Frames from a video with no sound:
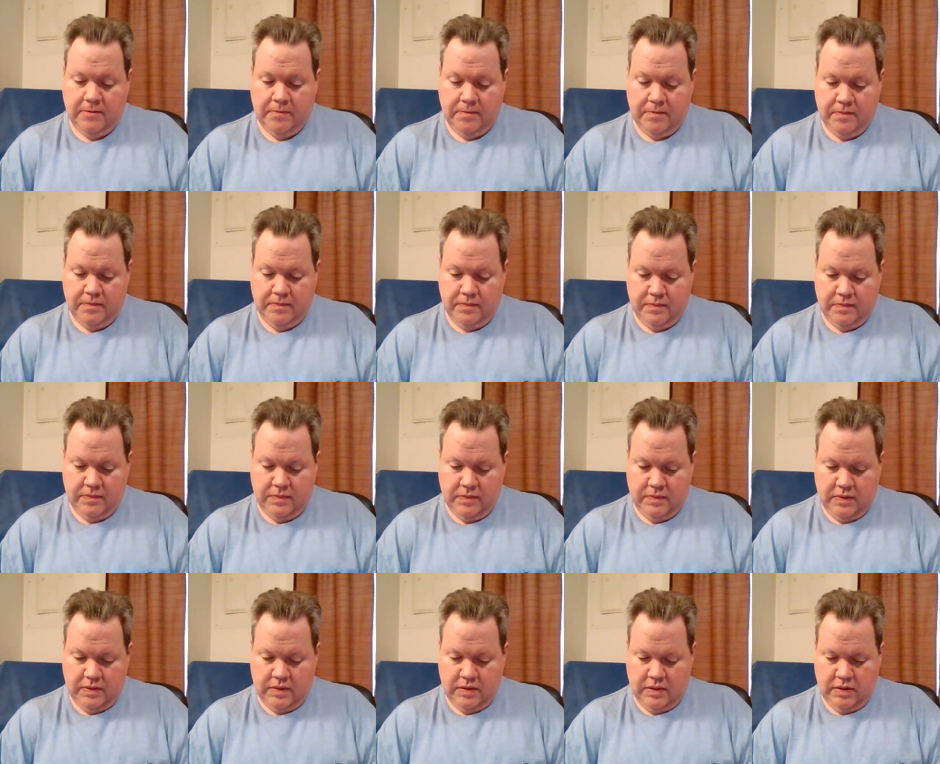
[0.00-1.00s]

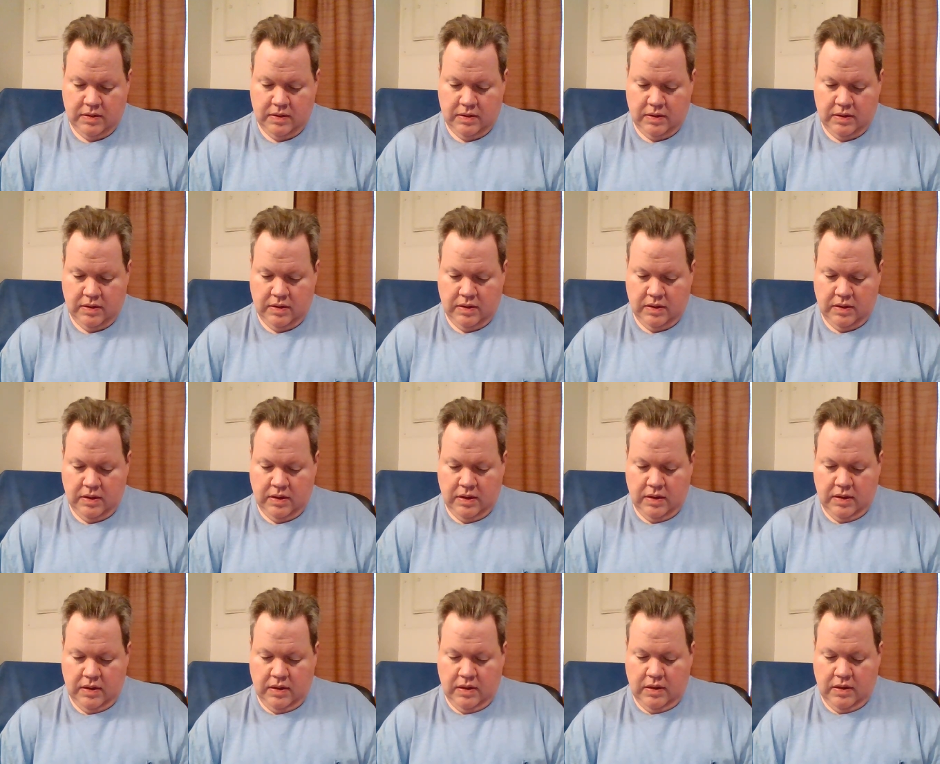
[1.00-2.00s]

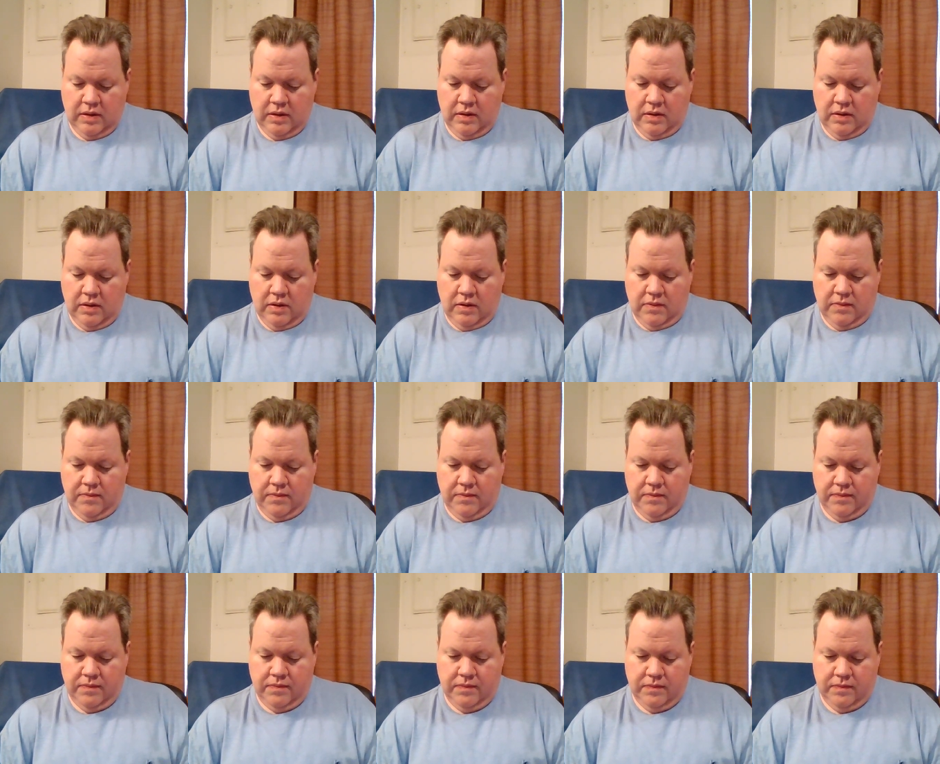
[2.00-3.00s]

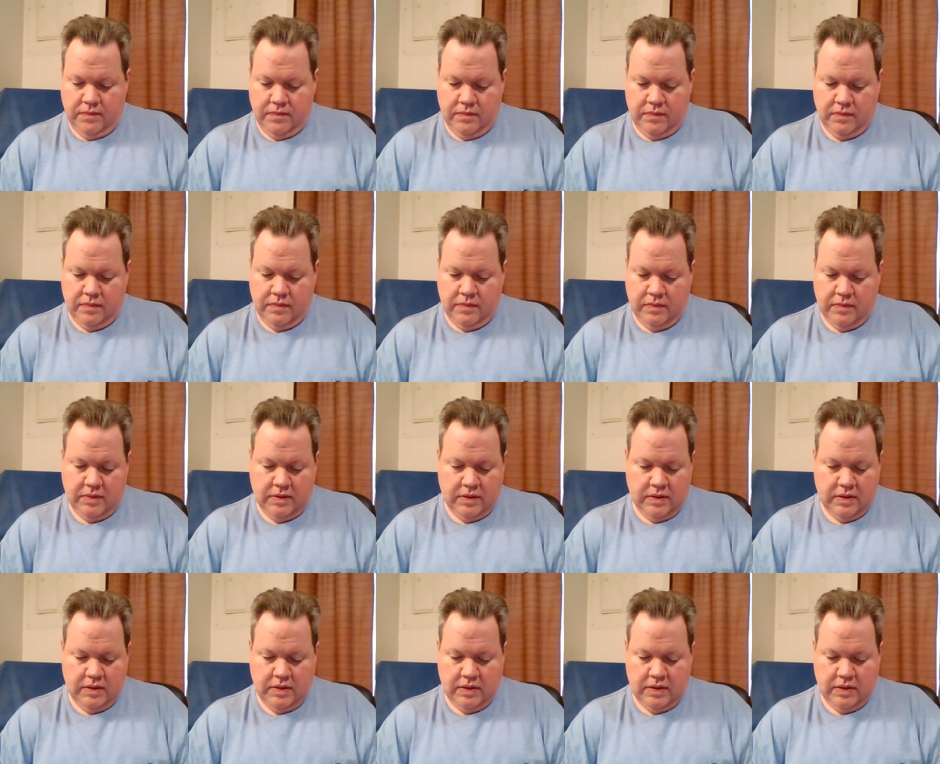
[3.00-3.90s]
[no speech]